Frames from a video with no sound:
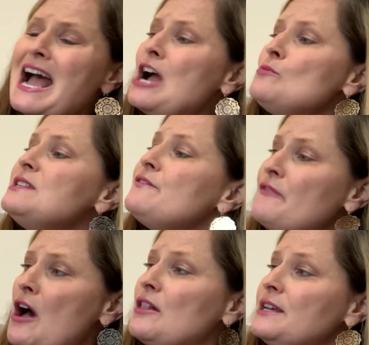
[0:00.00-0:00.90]
I was
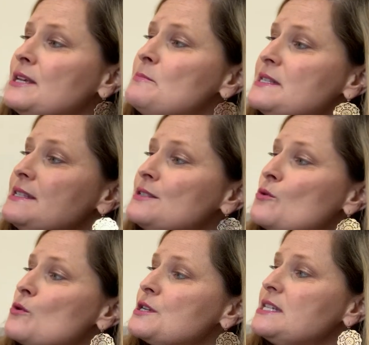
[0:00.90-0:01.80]
following Mrs.
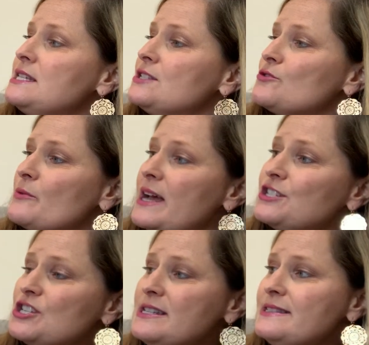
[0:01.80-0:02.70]
Gorski's
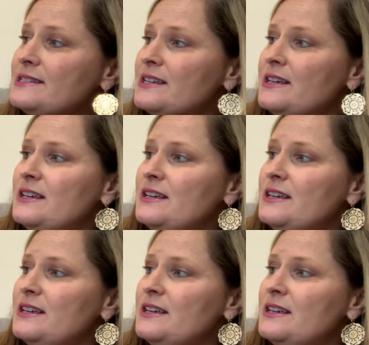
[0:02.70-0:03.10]
directions,